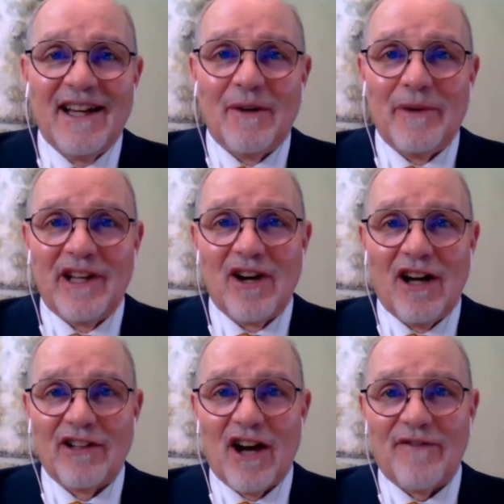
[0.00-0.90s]
we
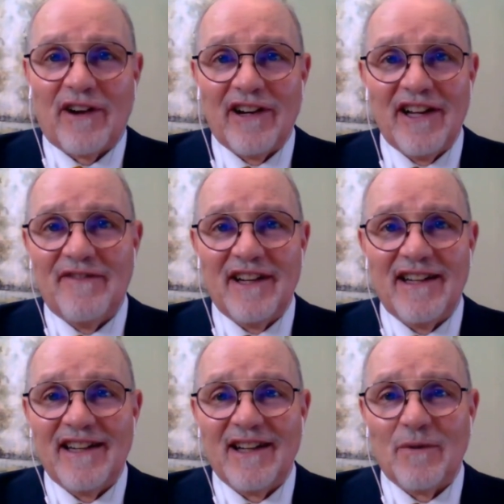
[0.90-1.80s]
called off our
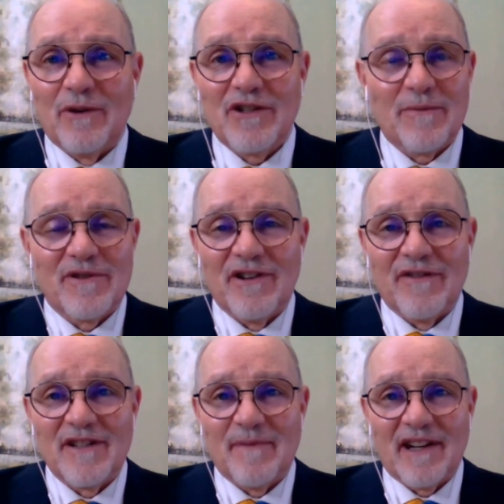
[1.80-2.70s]
evening worship
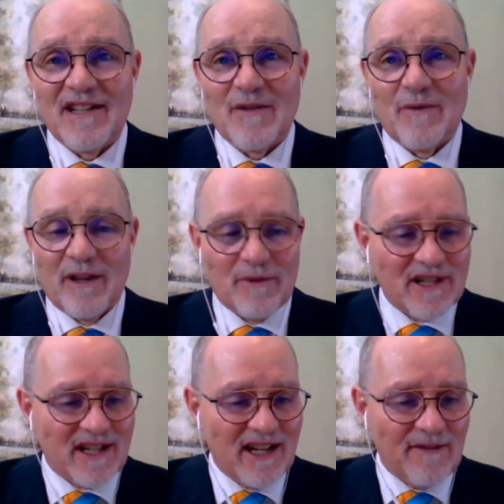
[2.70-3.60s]
service because the weather was
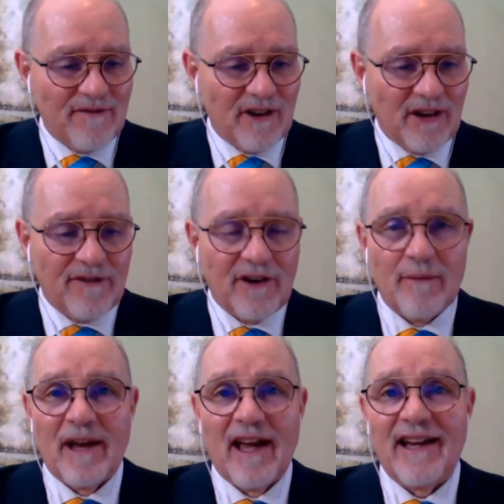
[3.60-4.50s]
getting very, very
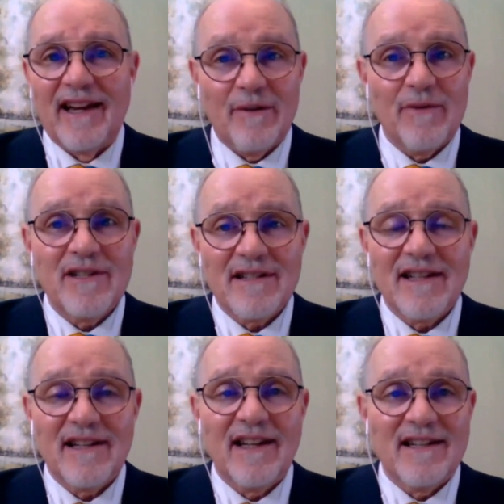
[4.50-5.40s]
bad. And it was,
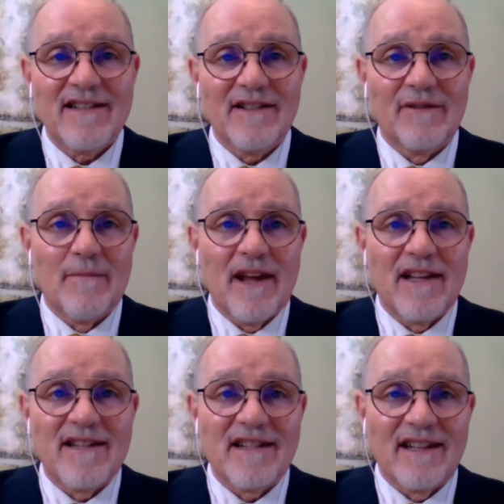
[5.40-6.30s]
and still
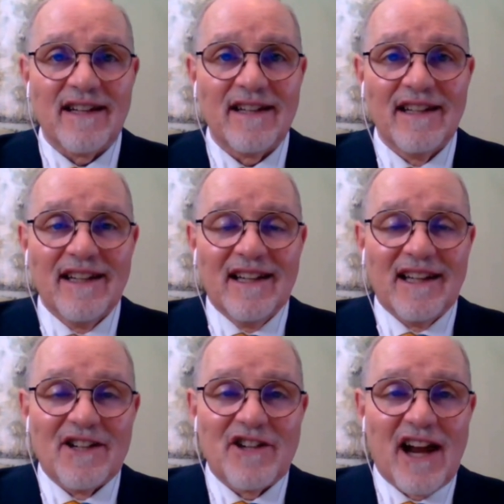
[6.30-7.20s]
remains a
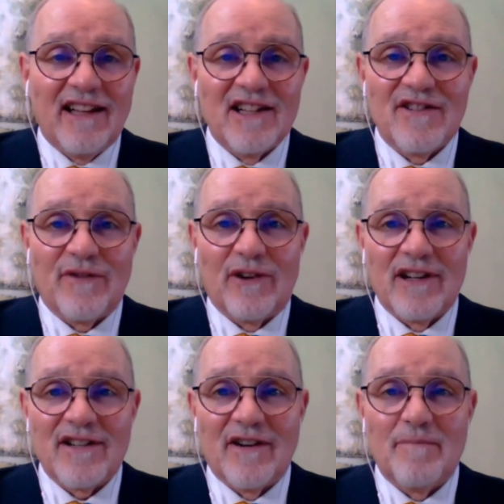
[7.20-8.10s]
challenge for
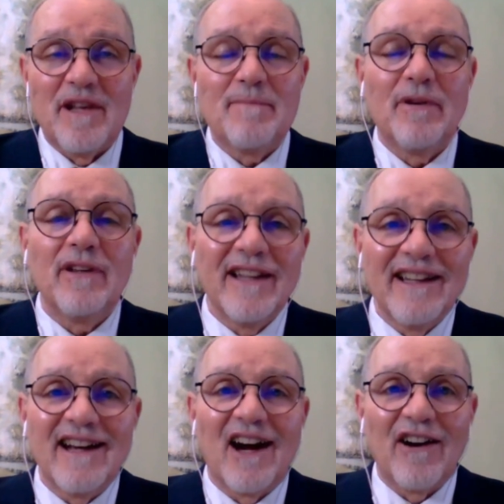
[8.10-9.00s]
us. There are people
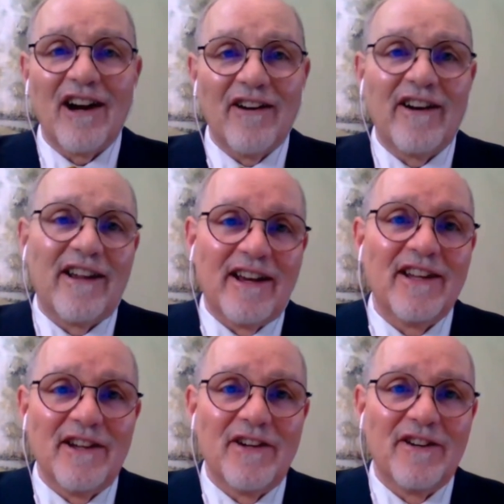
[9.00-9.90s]
in our area
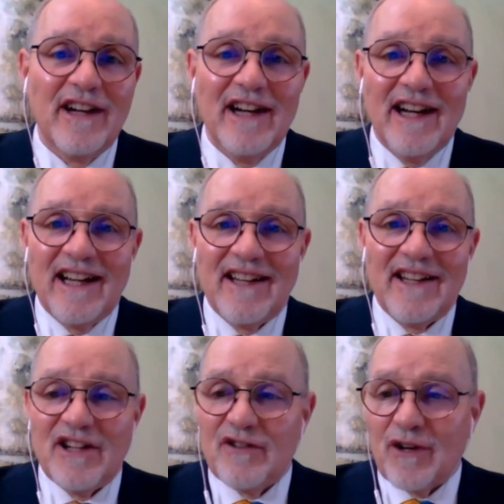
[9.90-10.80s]
here in the
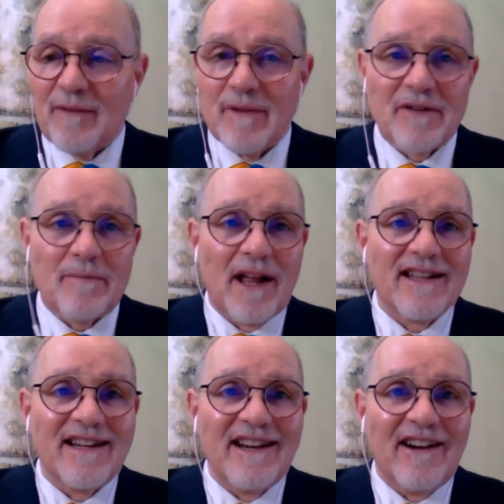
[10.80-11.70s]
Detroit
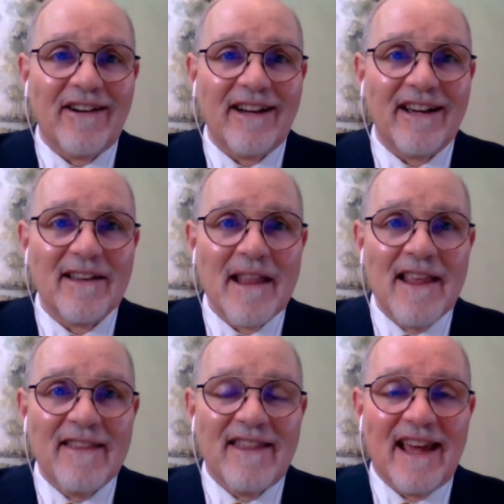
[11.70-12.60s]
metropolitan area
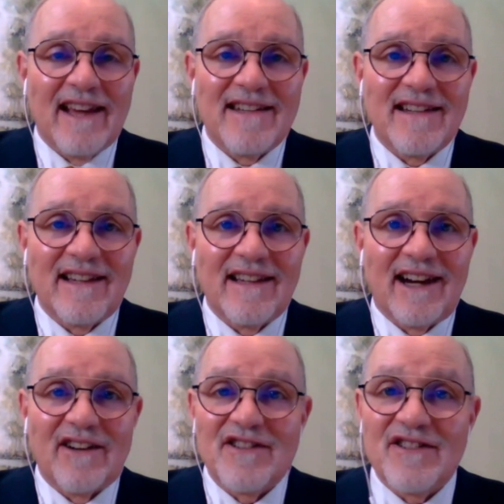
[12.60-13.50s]
that
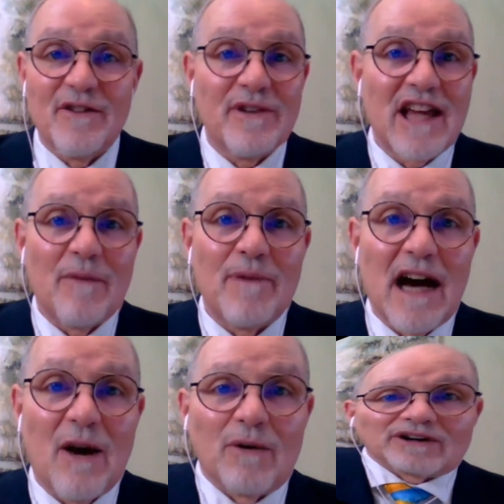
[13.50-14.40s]
are still without
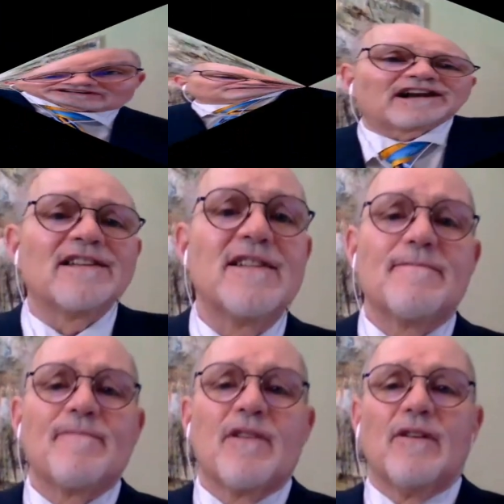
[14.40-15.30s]
power.
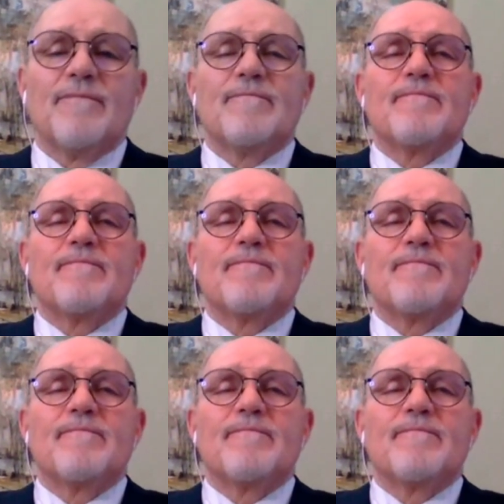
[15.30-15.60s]
Friends,